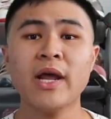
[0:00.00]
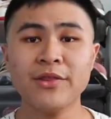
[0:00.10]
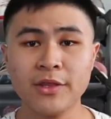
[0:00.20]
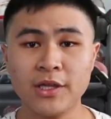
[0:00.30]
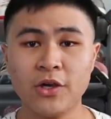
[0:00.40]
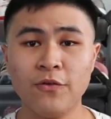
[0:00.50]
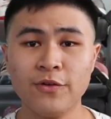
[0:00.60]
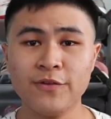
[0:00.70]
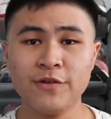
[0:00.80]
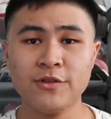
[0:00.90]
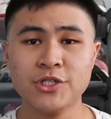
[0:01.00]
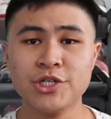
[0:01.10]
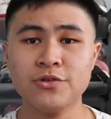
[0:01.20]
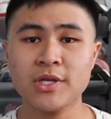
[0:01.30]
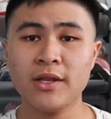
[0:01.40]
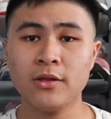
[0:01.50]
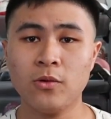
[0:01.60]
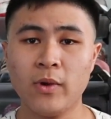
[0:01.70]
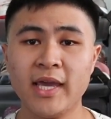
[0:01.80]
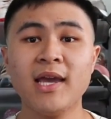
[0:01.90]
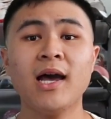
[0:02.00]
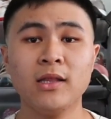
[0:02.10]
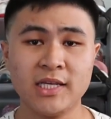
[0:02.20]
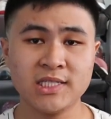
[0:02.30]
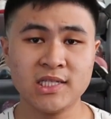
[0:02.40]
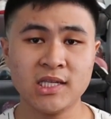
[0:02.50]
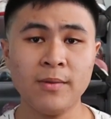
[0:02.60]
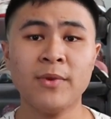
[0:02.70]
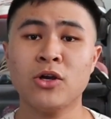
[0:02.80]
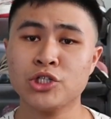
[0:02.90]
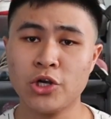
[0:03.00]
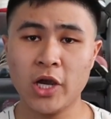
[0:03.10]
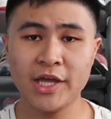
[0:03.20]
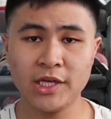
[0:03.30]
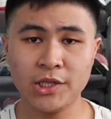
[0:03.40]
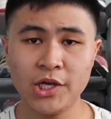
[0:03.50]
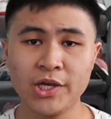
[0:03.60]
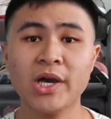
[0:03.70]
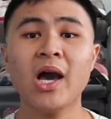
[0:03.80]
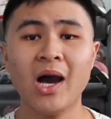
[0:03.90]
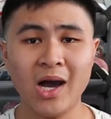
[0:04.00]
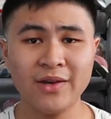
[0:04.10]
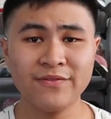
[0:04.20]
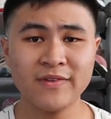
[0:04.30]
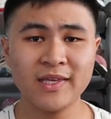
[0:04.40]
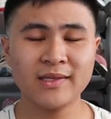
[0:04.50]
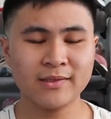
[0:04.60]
now that the overview of the shoes out of the way, I'll lace these up and I'll show you how they look on feet.